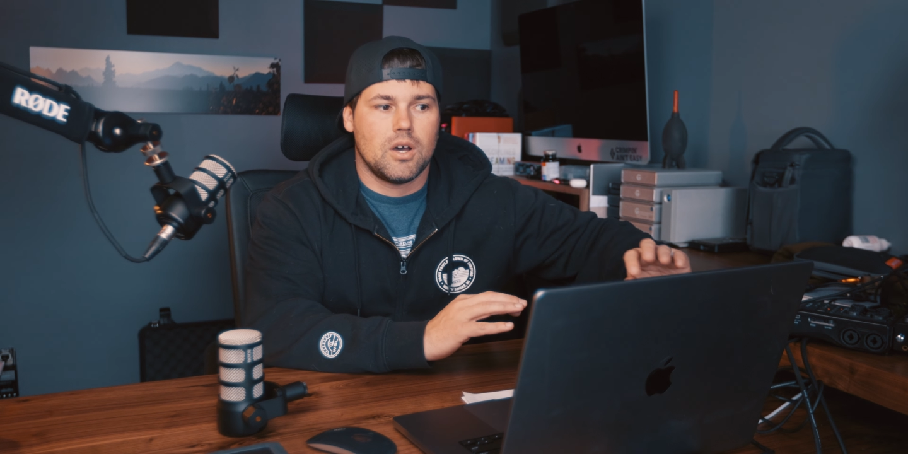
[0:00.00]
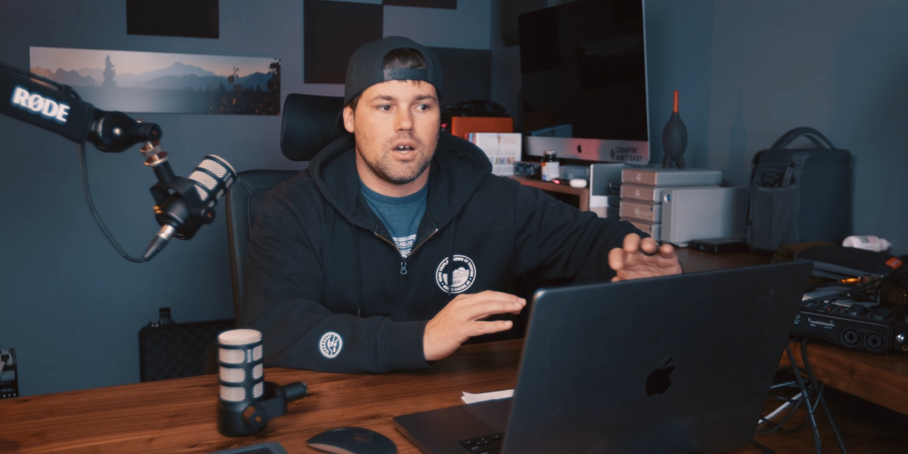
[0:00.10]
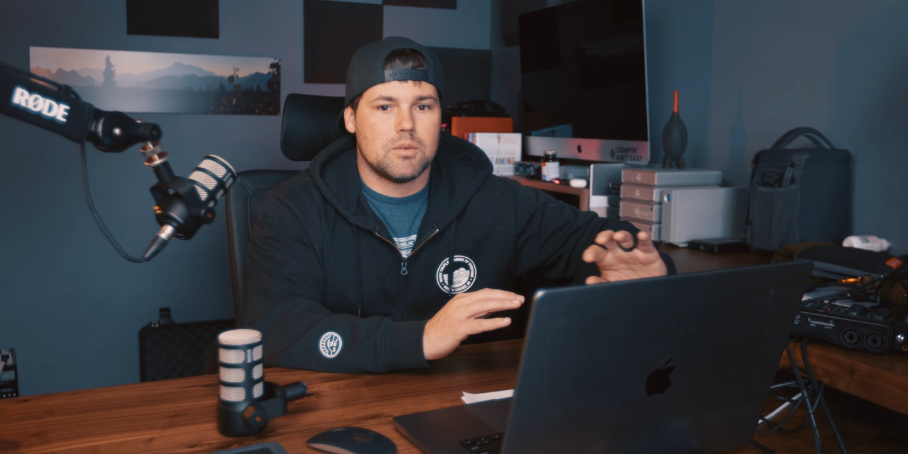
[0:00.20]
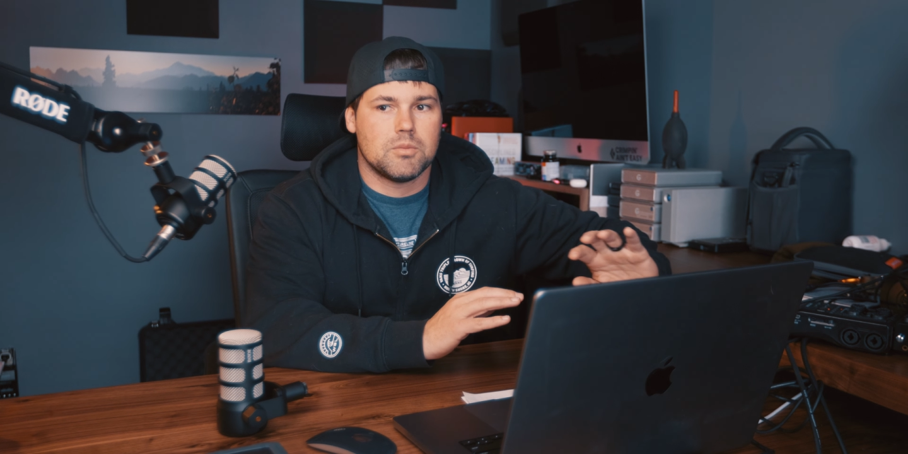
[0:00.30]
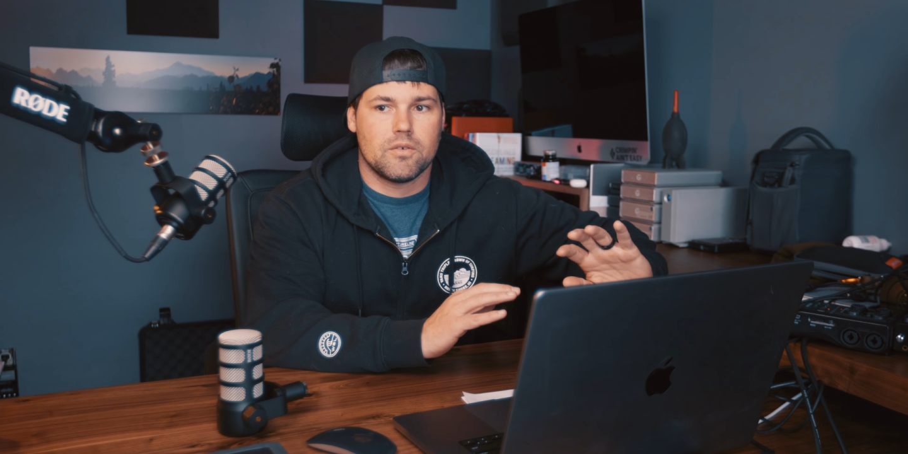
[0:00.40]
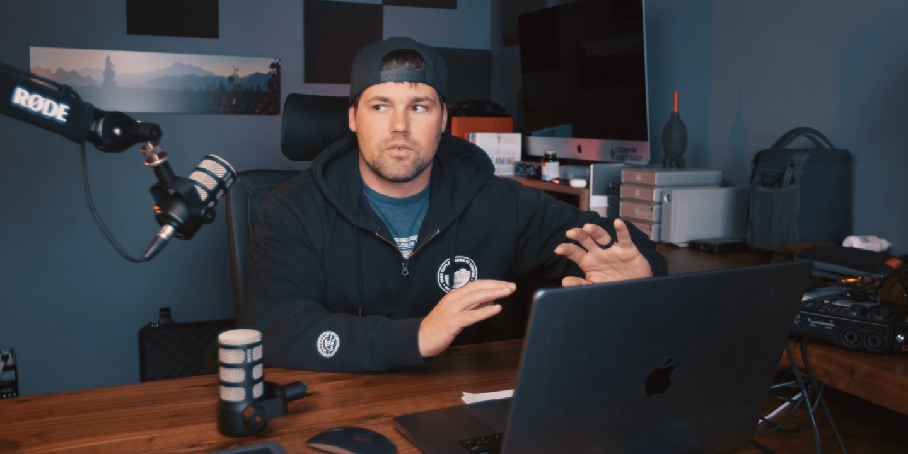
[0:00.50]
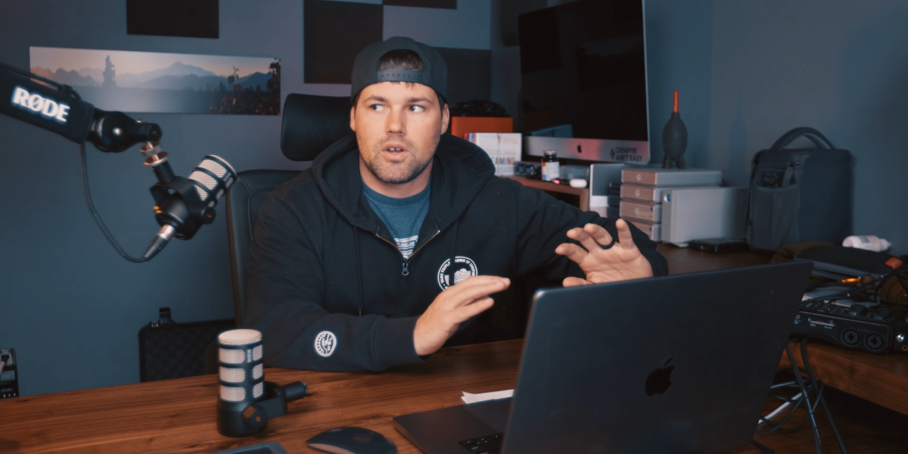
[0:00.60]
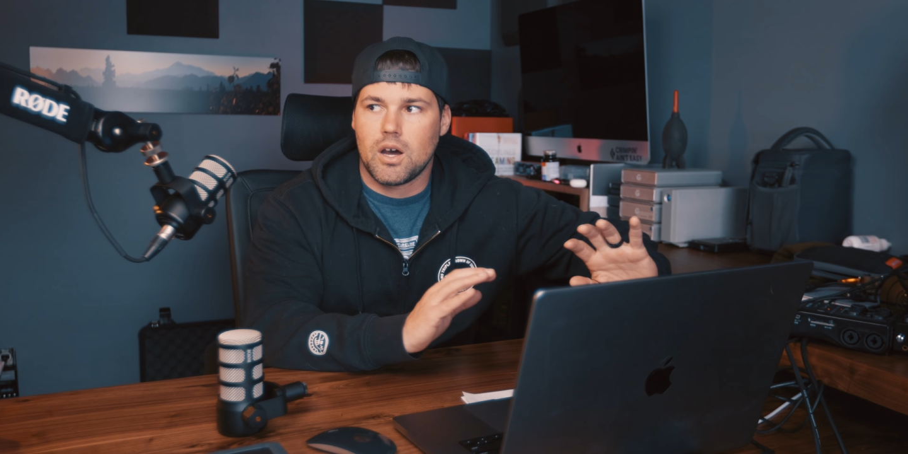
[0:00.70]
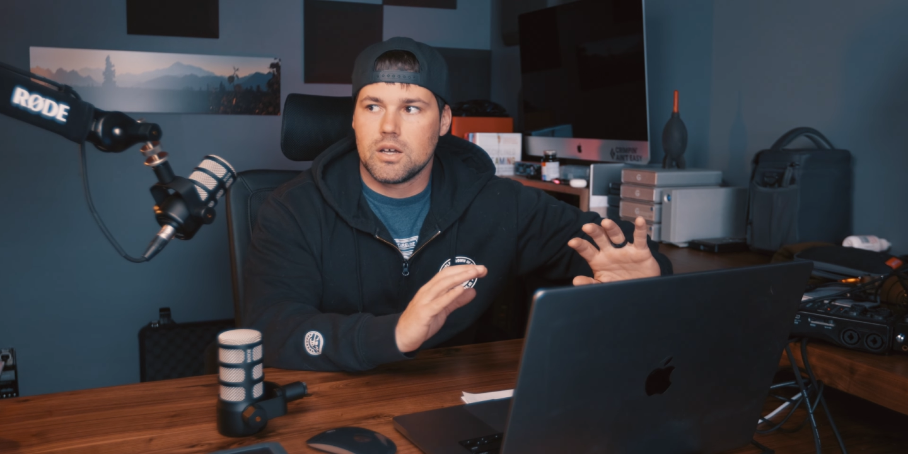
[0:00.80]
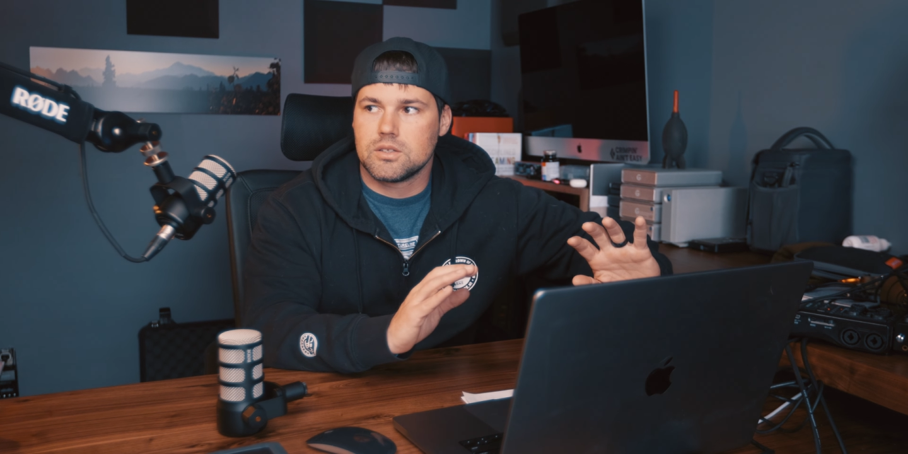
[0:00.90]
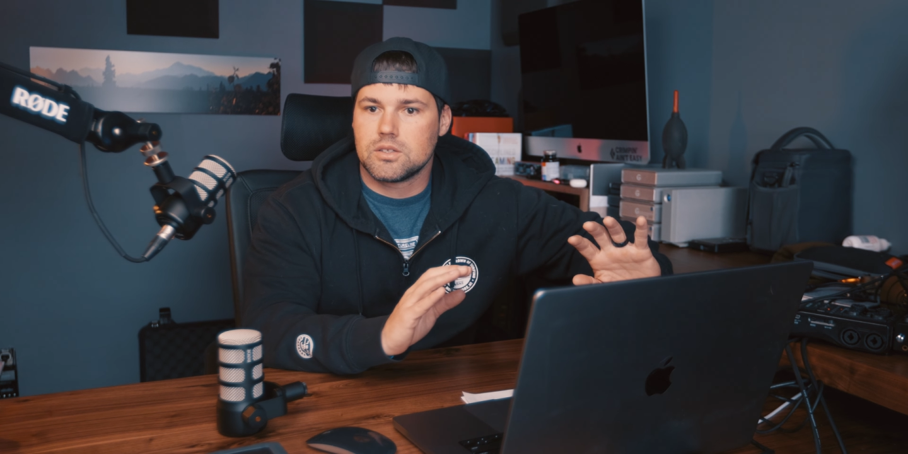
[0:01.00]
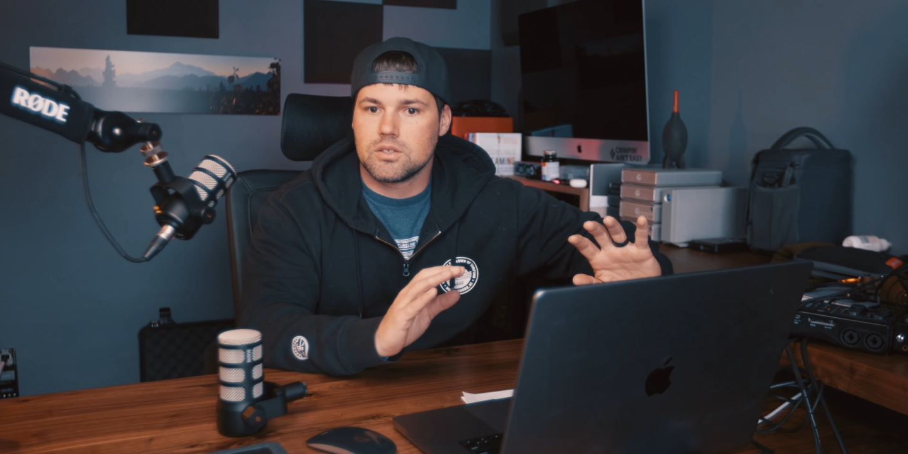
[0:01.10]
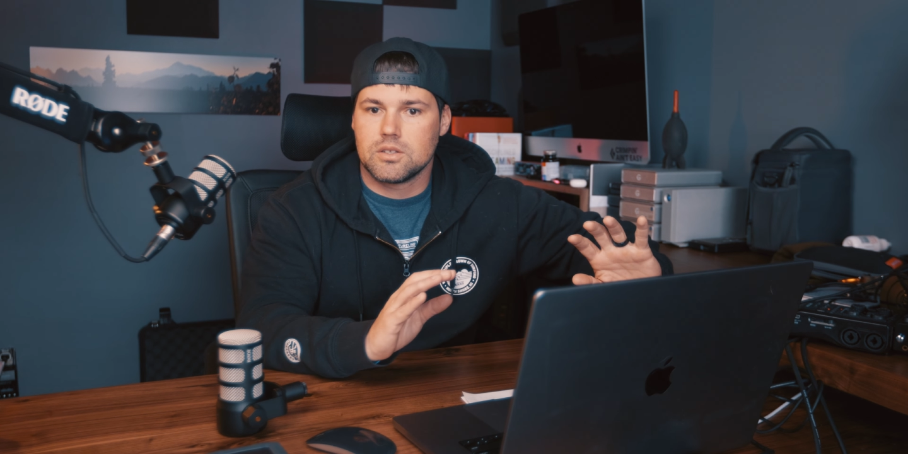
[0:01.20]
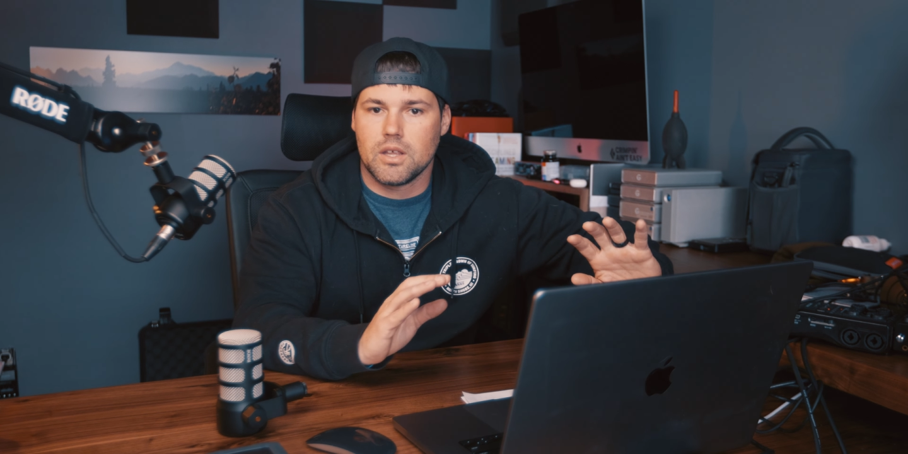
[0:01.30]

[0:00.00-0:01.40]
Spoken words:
I've got